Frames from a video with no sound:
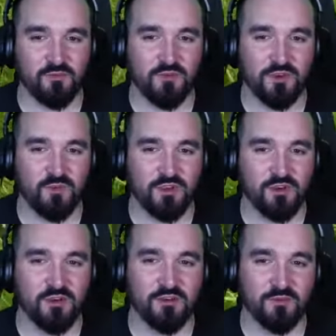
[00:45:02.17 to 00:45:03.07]
We, we
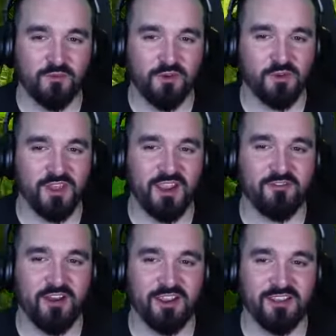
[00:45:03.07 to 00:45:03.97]
all we're all there,
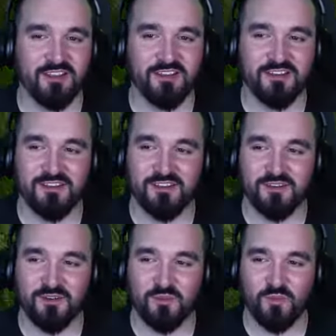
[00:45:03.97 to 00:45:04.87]
right?
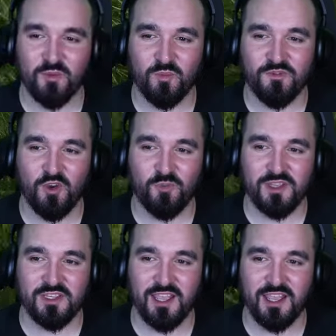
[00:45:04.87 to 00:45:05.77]
We've all
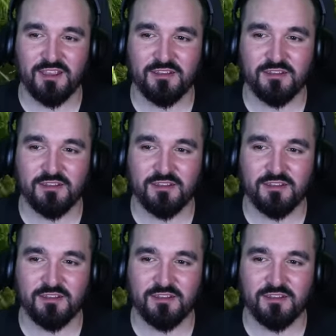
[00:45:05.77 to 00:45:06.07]
been there.